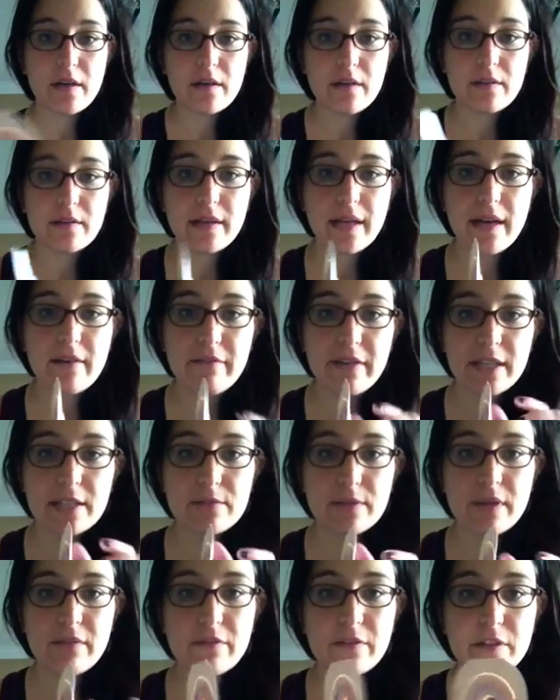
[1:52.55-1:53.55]
The convex
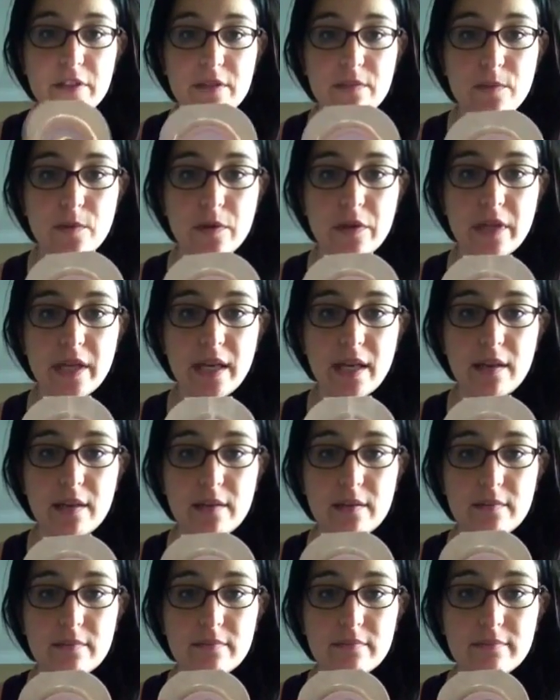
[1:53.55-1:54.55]
wafer is more like,
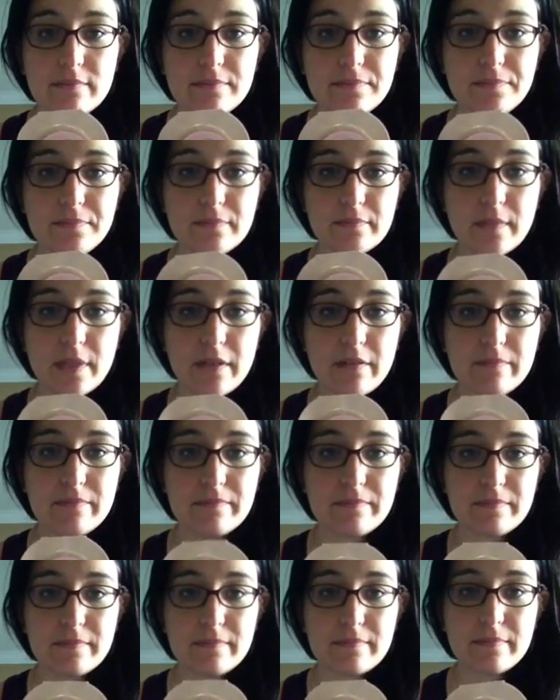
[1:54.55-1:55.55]

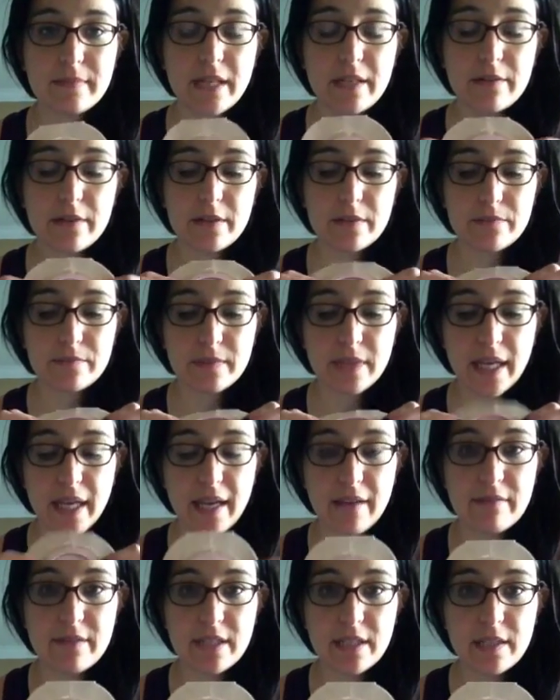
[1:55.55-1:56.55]
I don't know,
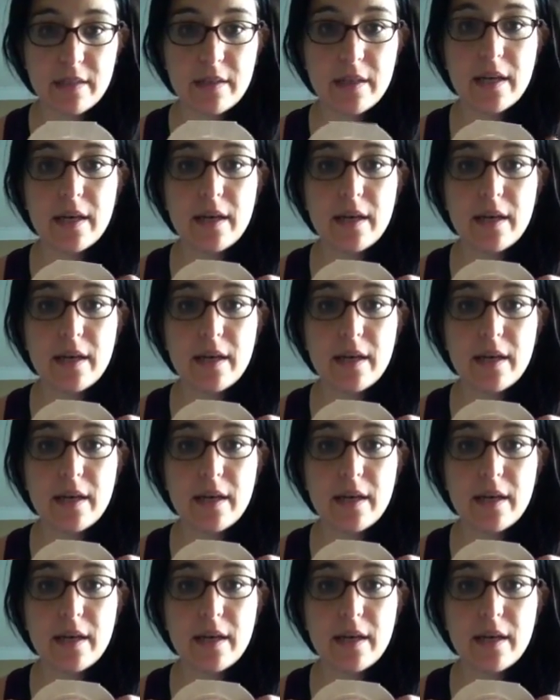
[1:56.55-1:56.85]
caved in.